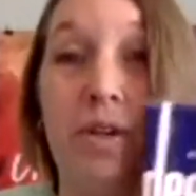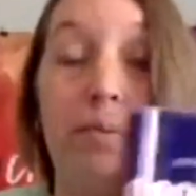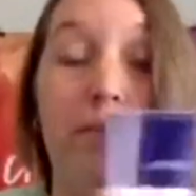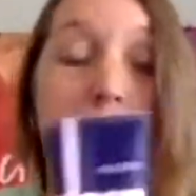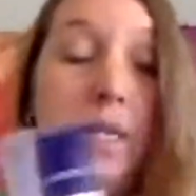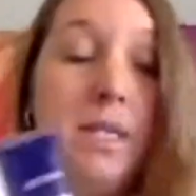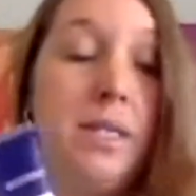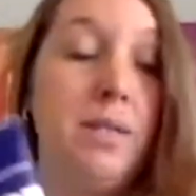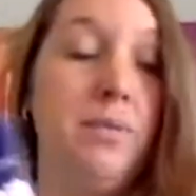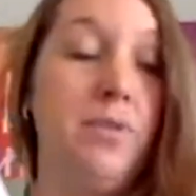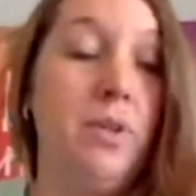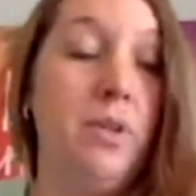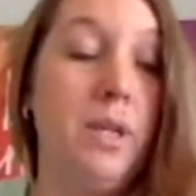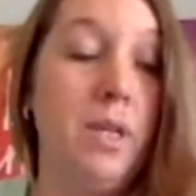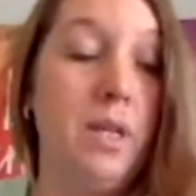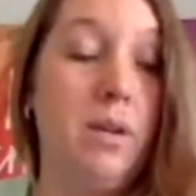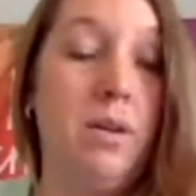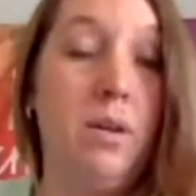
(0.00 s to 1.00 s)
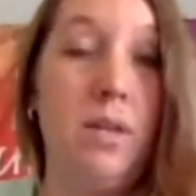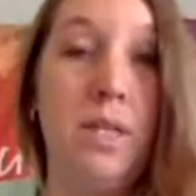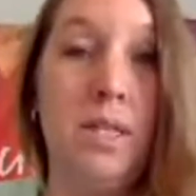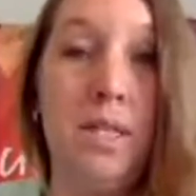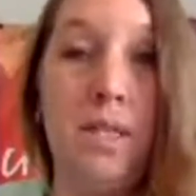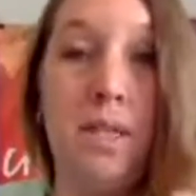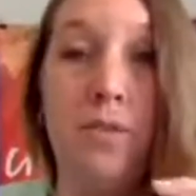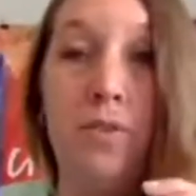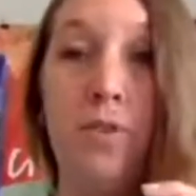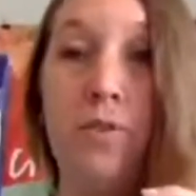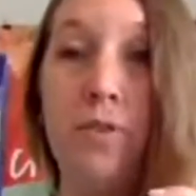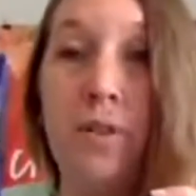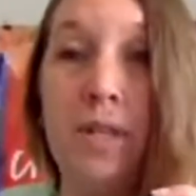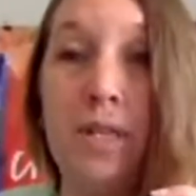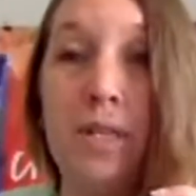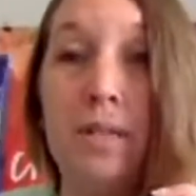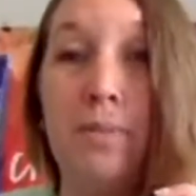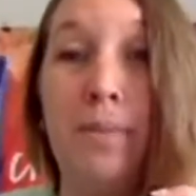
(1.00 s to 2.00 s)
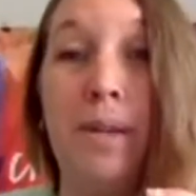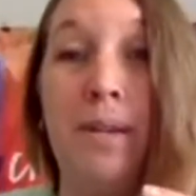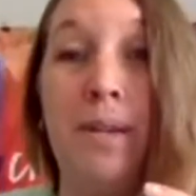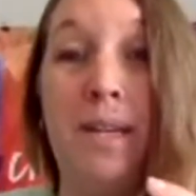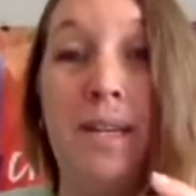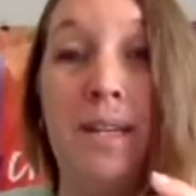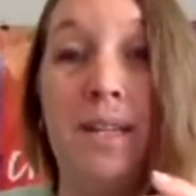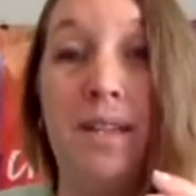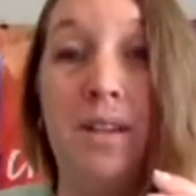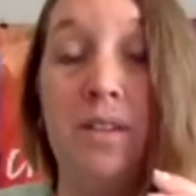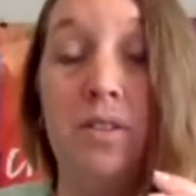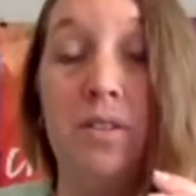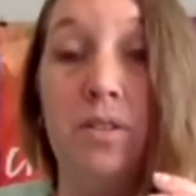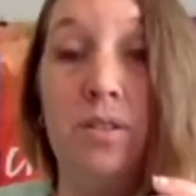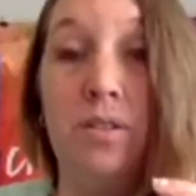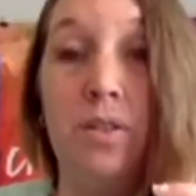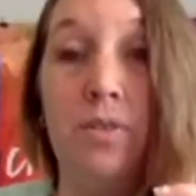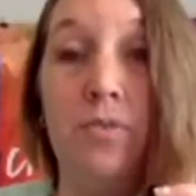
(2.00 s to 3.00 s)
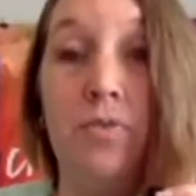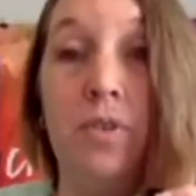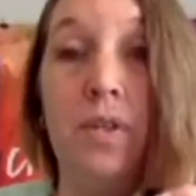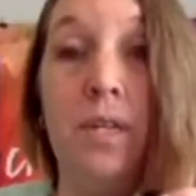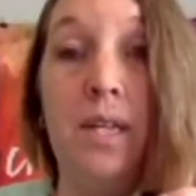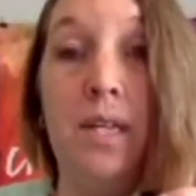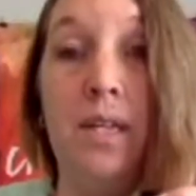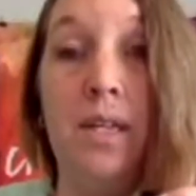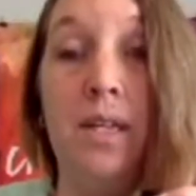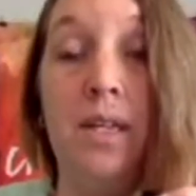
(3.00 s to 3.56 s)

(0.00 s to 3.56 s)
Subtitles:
Because if you get all this stuff for free, that's about $90 free,